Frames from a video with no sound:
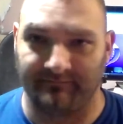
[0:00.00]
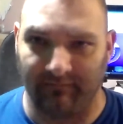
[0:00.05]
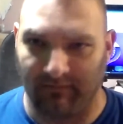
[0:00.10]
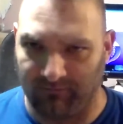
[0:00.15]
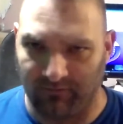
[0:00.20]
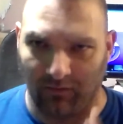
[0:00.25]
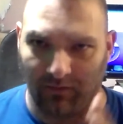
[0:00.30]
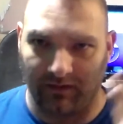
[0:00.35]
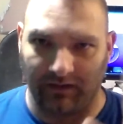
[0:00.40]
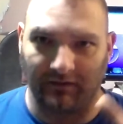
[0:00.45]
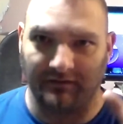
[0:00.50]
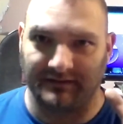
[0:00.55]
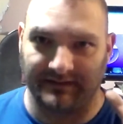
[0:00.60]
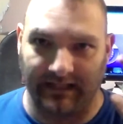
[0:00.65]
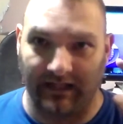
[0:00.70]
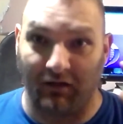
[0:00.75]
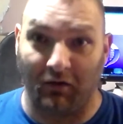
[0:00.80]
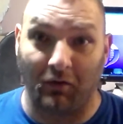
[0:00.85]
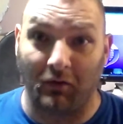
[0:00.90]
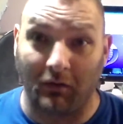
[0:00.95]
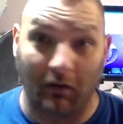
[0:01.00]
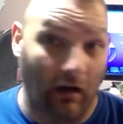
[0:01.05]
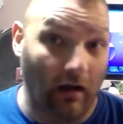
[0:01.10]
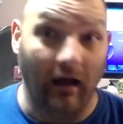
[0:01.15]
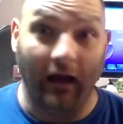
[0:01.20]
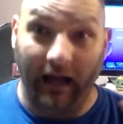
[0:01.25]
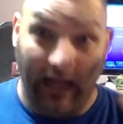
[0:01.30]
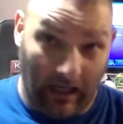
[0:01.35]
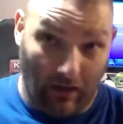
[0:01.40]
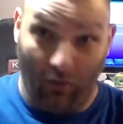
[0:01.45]
If you want to go see how
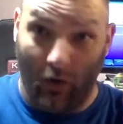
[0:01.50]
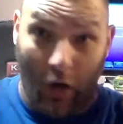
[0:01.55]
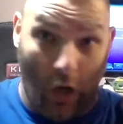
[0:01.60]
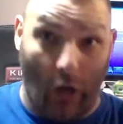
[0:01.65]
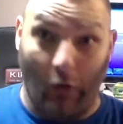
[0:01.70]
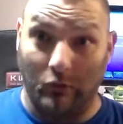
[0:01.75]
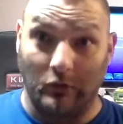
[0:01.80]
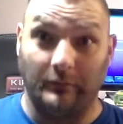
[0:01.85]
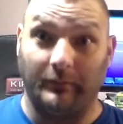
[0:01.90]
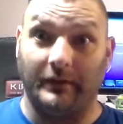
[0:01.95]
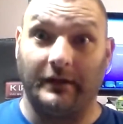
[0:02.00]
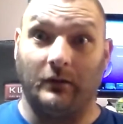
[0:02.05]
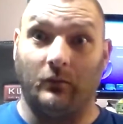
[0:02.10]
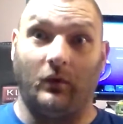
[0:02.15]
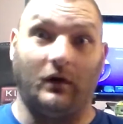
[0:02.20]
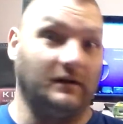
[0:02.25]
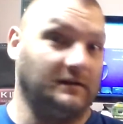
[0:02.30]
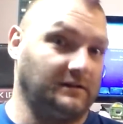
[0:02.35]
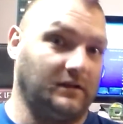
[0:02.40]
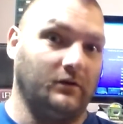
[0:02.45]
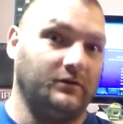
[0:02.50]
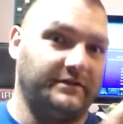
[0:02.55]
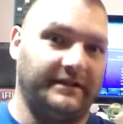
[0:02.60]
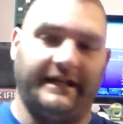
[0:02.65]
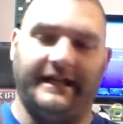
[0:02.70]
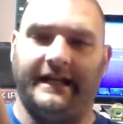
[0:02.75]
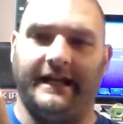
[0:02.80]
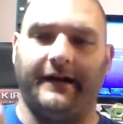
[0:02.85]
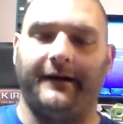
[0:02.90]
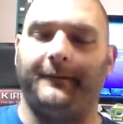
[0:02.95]
horrible it was, go
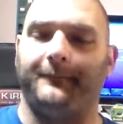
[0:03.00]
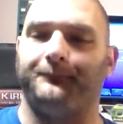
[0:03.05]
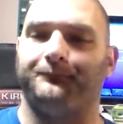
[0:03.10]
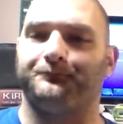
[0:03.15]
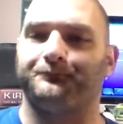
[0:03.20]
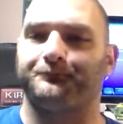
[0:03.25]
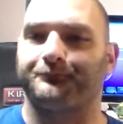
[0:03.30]
check it out.